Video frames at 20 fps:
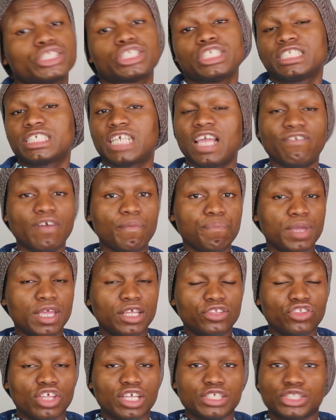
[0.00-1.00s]
She's giving
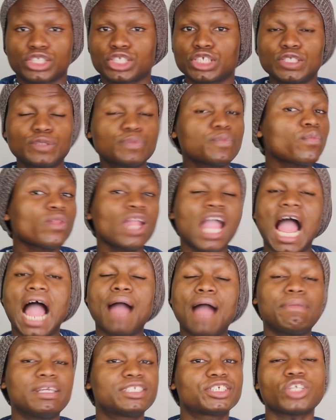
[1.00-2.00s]
me this
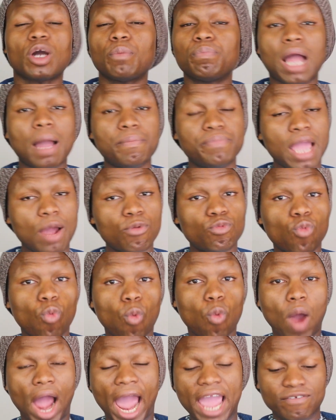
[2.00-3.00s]
I'm a suburban
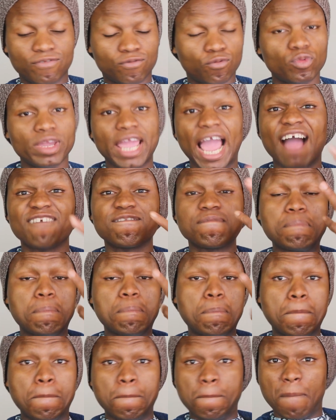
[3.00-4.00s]
wife, we have
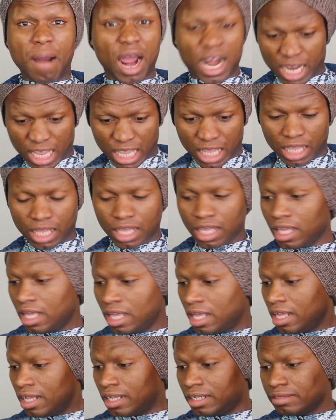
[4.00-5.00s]
money
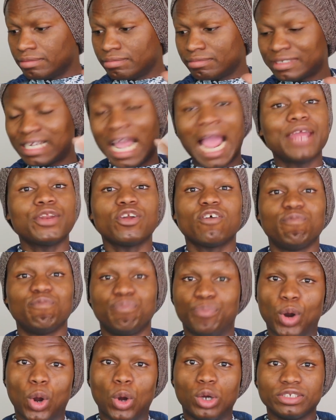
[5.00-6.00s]
kind of
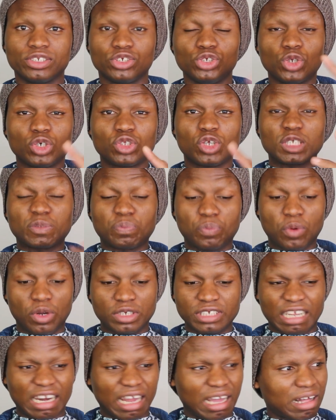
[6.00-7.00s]
blonde. You know those
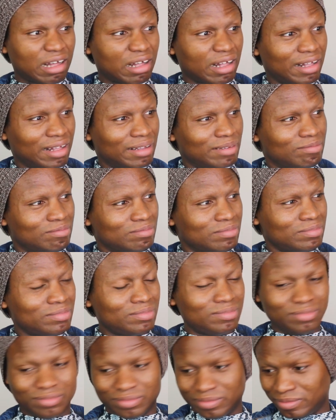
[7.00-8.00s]
blonde, you're like,
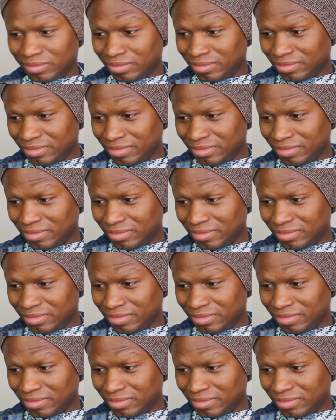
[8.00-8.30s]
hmm.